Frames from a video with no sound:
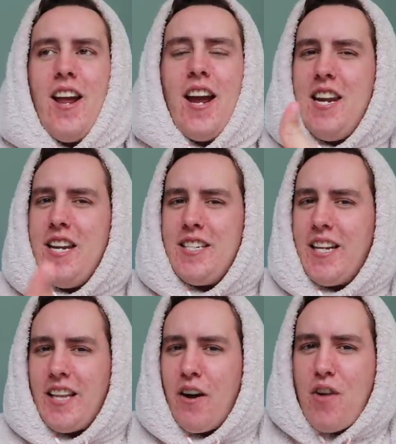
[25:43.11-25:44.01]
Like I needed to
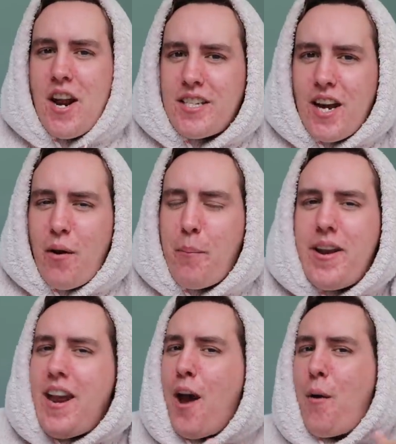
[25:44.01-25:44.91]
get that rant out, but
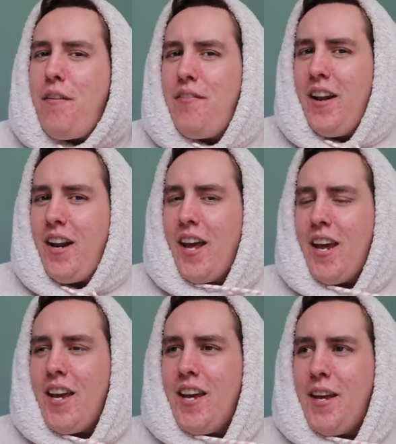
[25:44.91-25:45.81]
now I feel
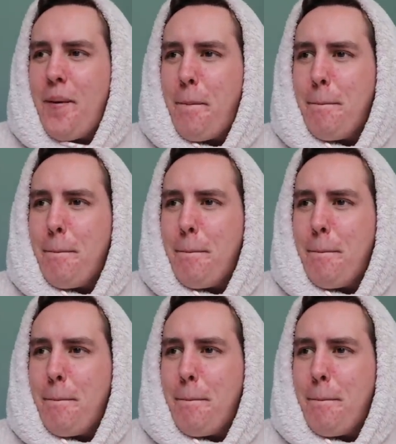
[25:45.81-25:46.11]
like,